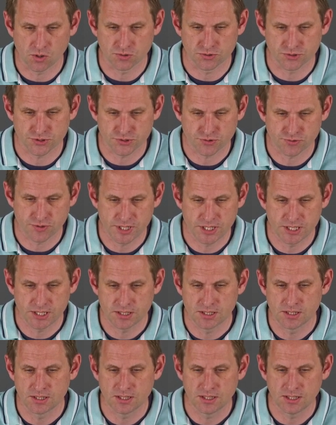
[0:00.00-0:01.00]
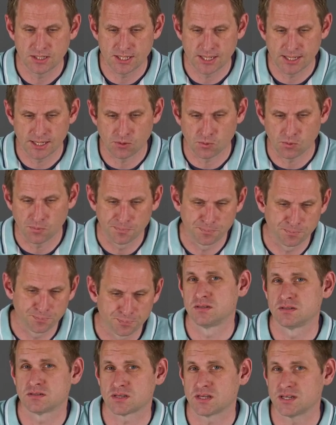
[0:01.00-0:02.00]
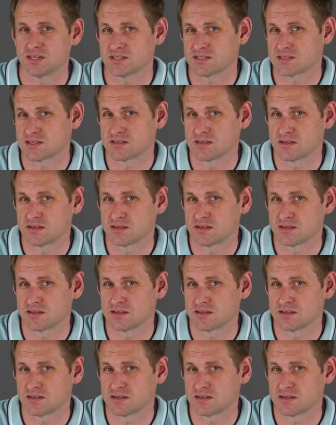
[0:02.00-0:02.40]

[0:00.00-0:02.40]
on screen now. So how does the